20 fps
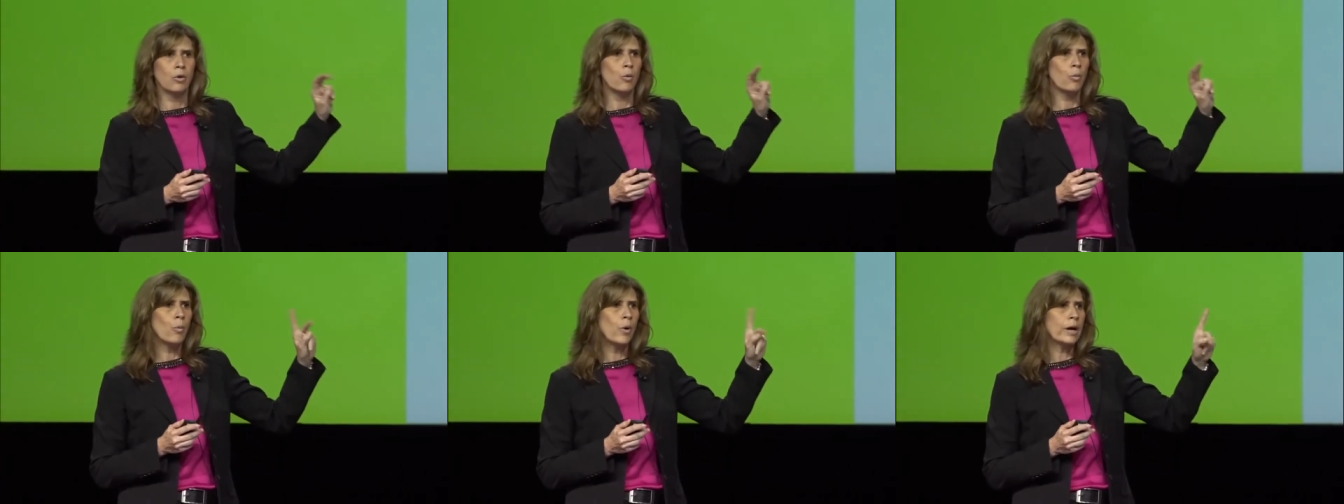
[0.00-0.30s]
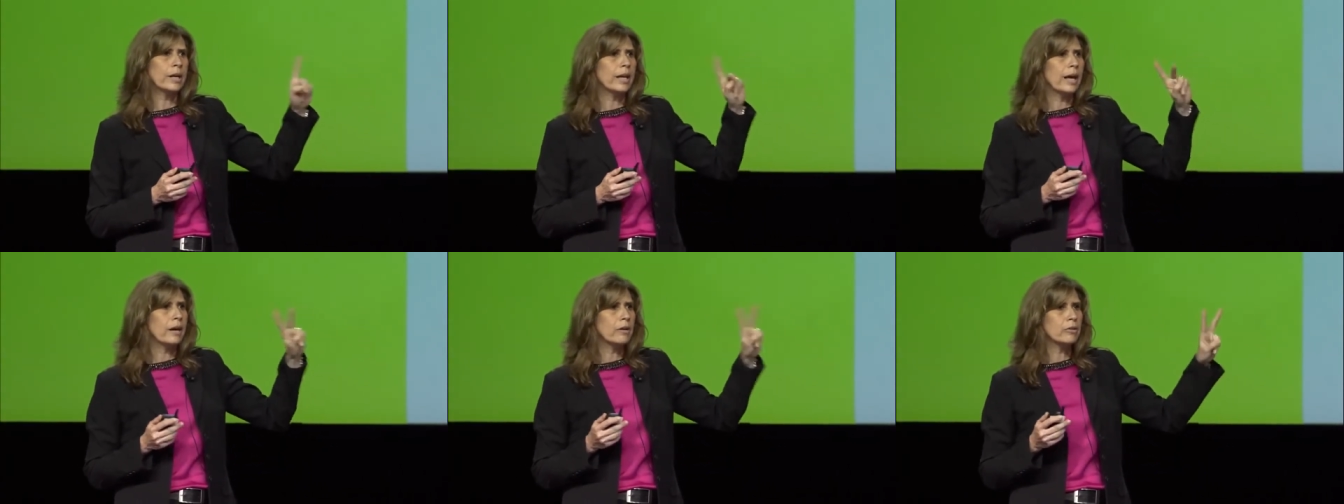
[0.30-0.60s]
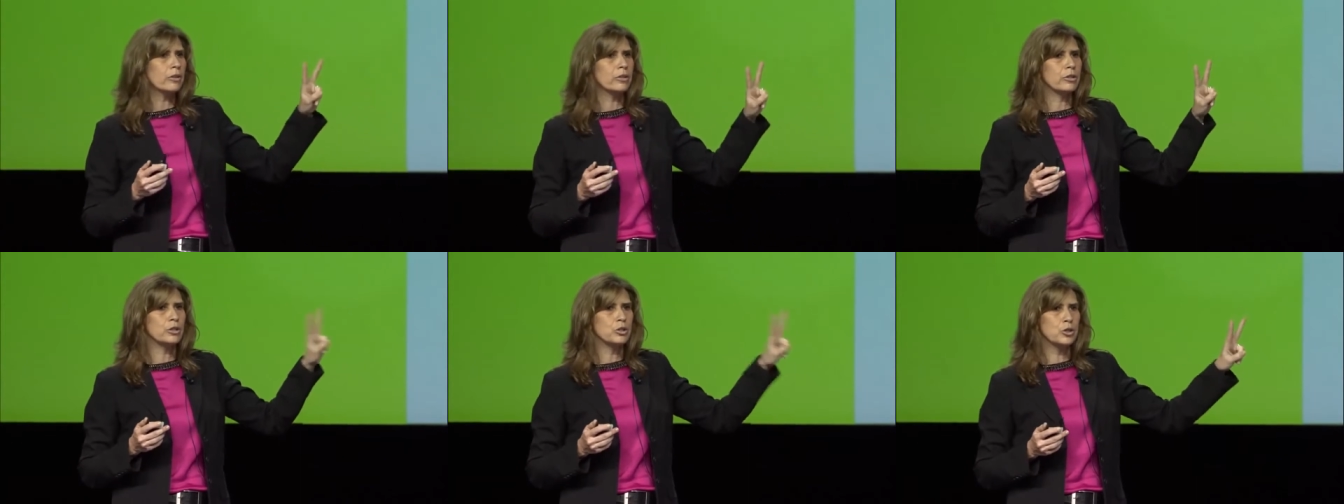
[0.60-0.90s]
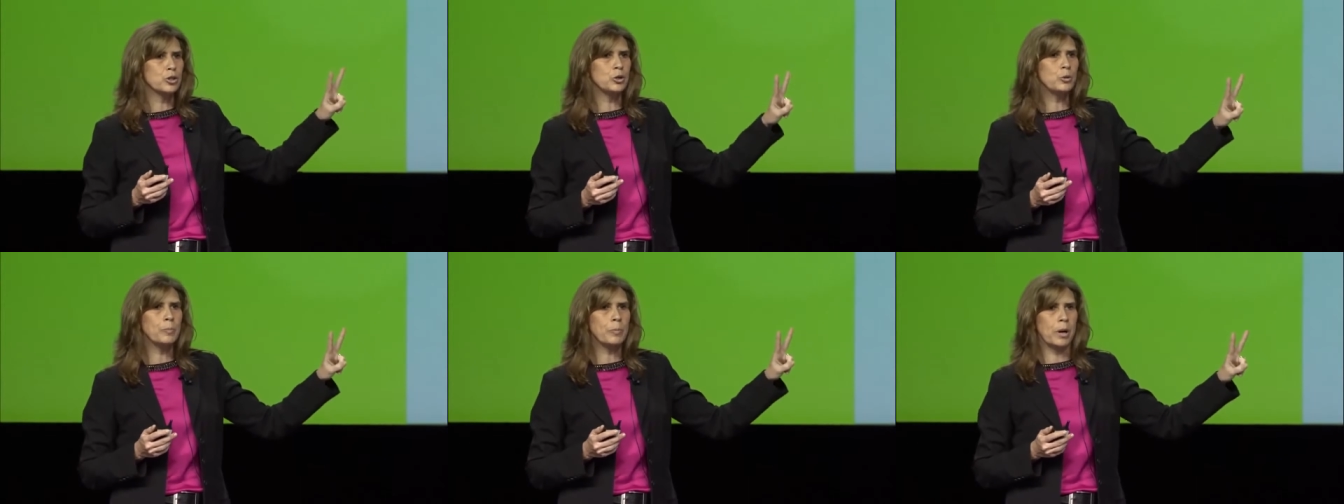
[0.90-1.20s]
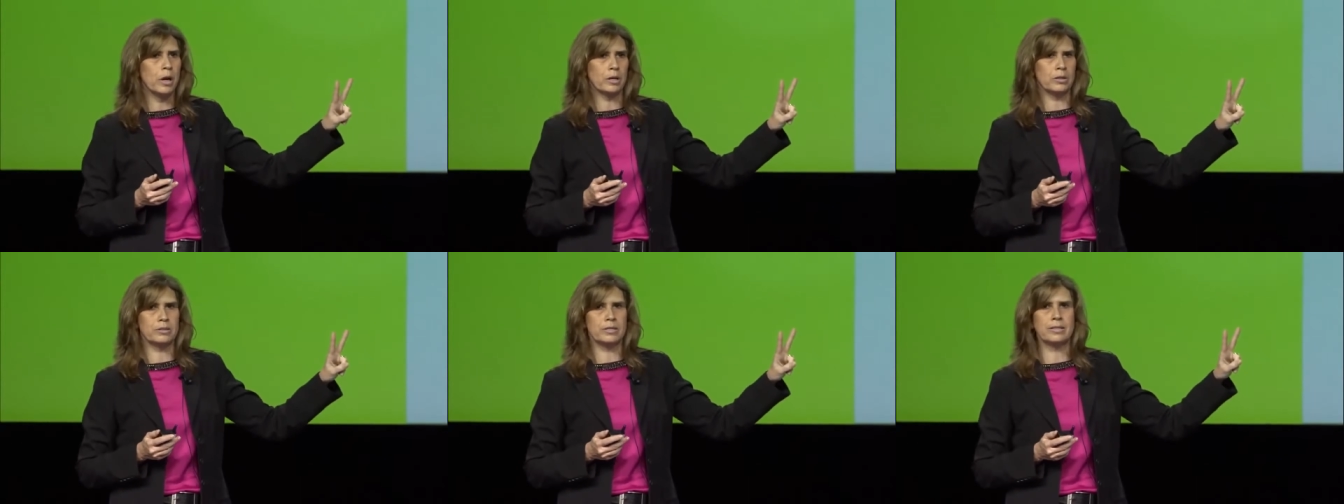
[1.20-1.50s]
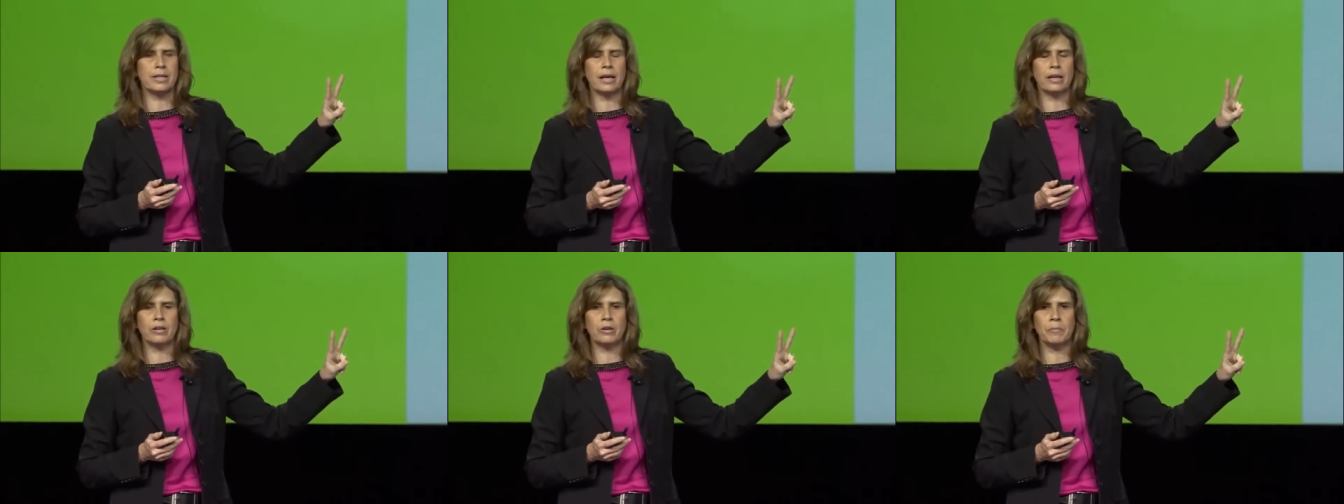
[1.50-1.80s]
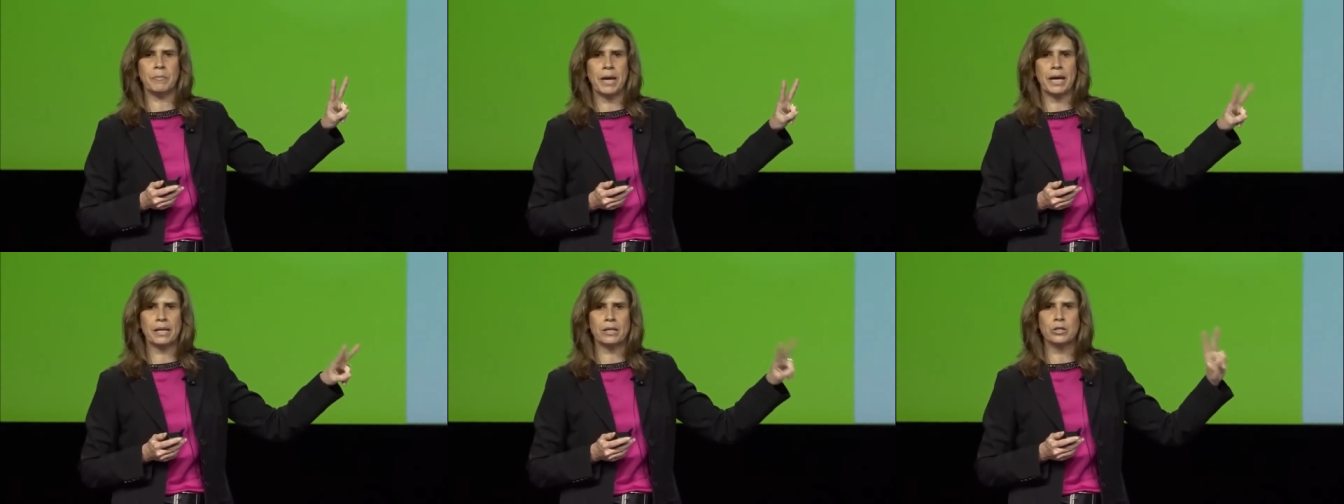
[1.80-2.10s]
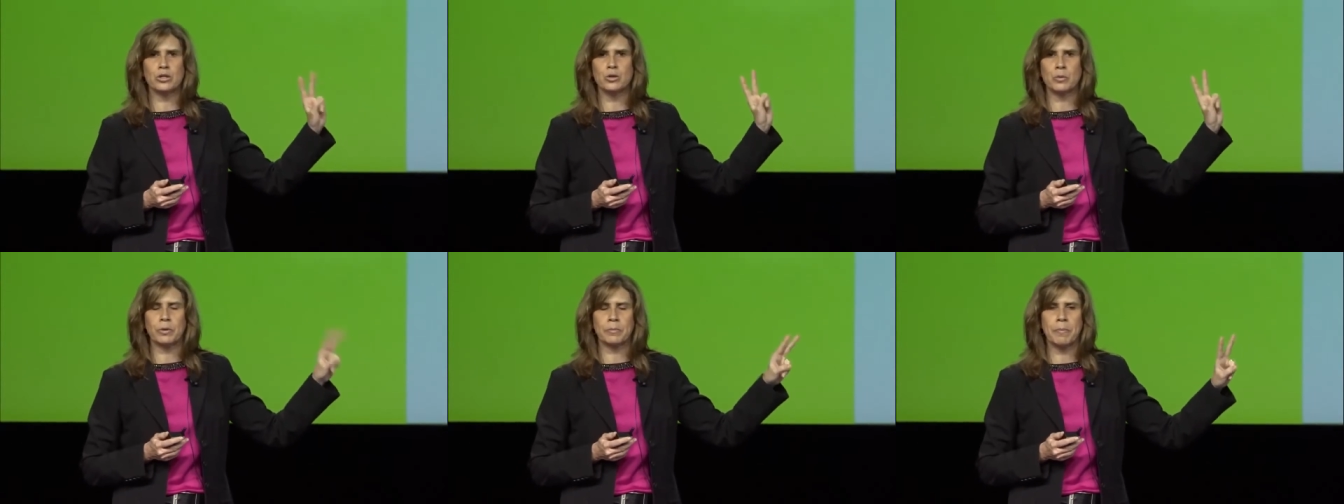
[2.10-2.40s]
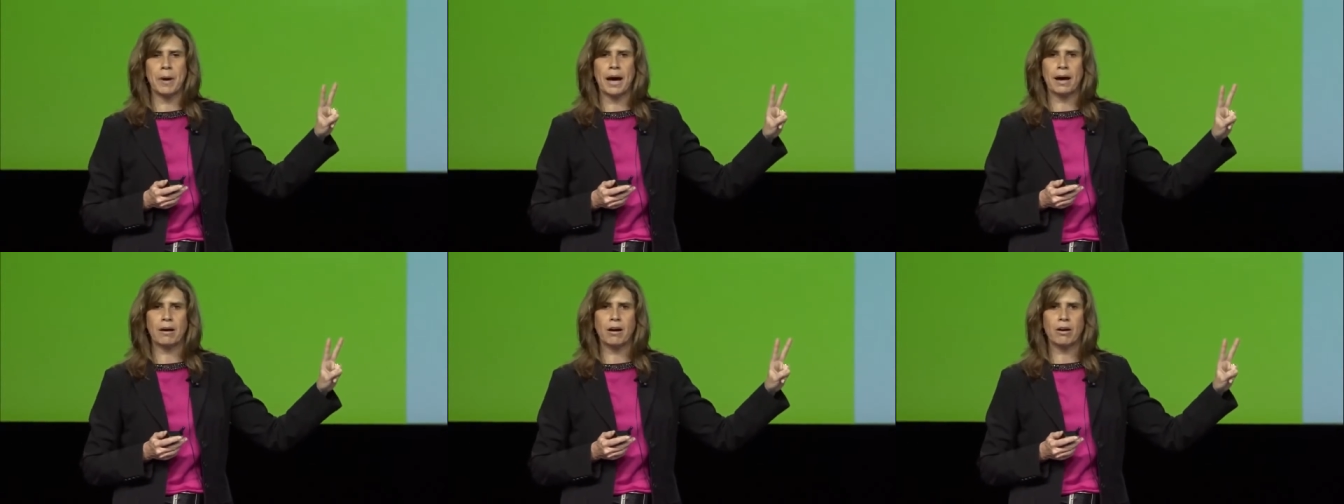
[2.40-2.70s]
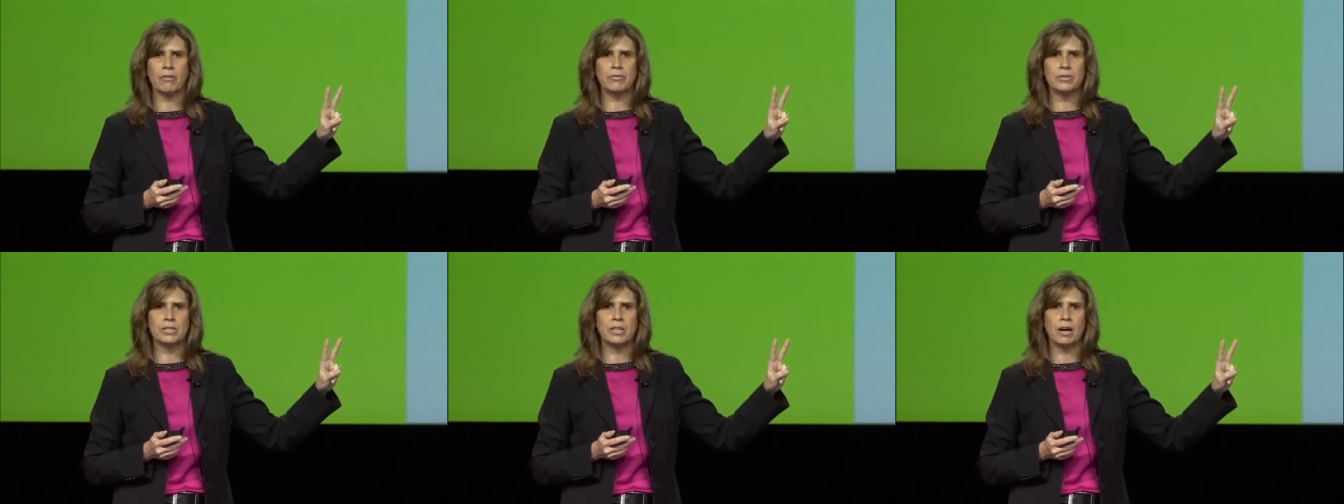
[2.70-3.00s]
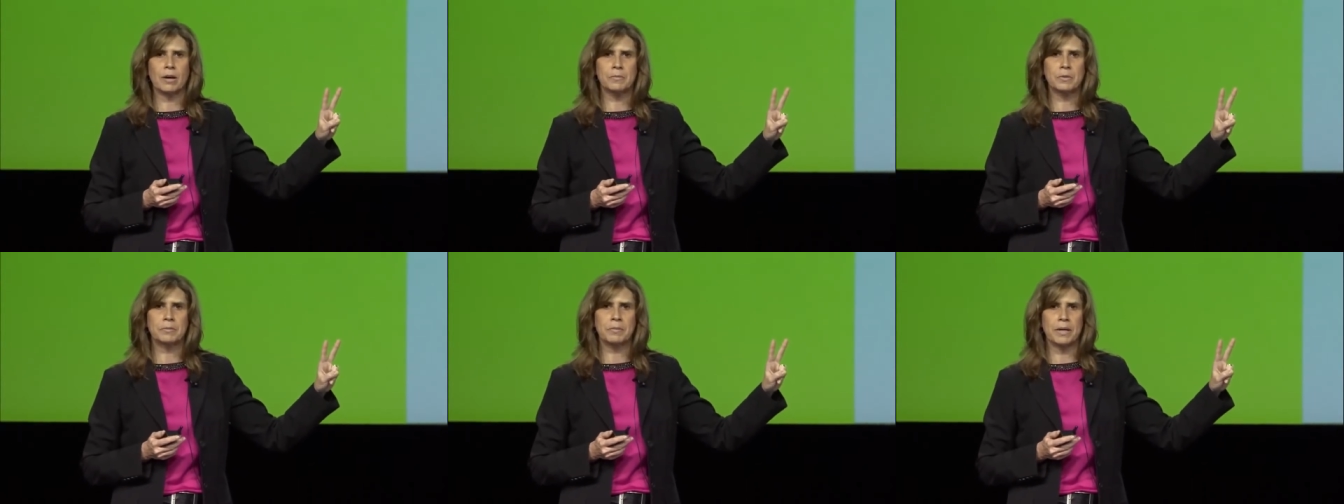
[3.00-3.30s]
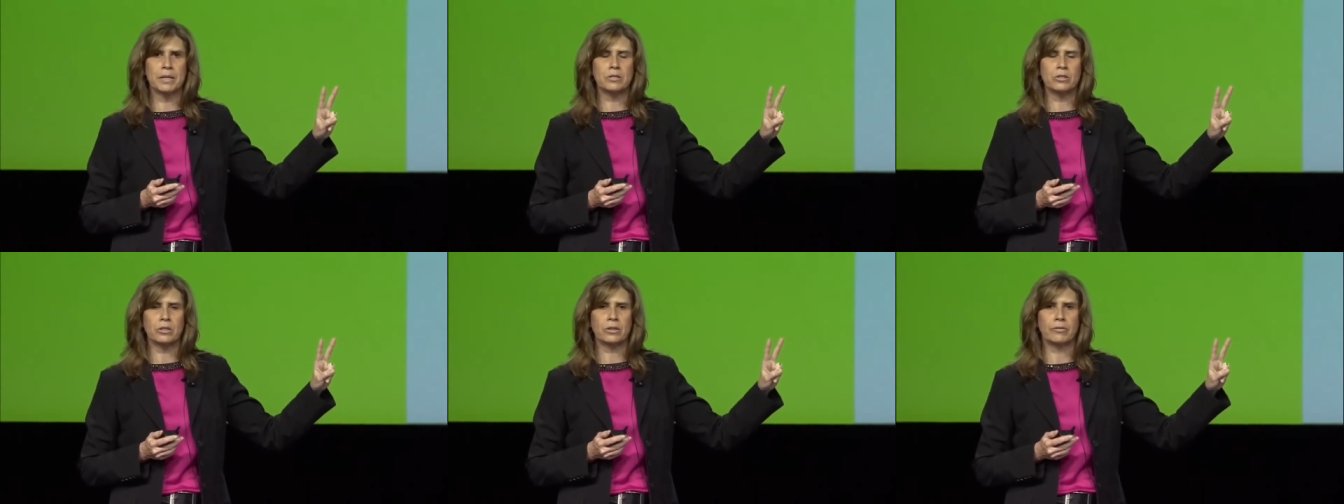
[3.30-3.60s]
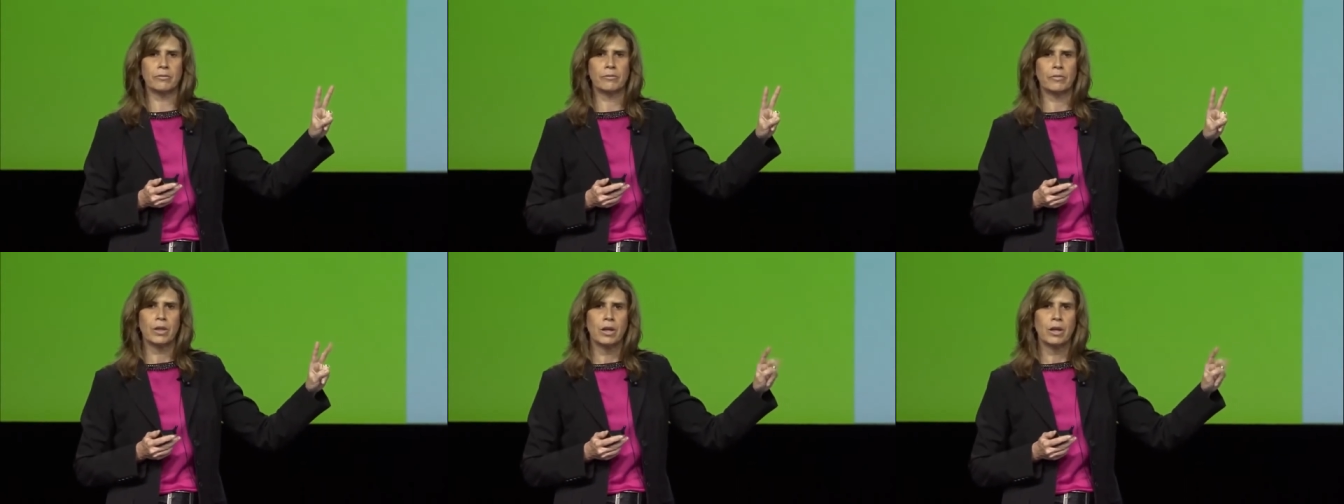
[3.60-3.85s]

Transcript: one out of the two parts that you manage with Back Office Optimizer.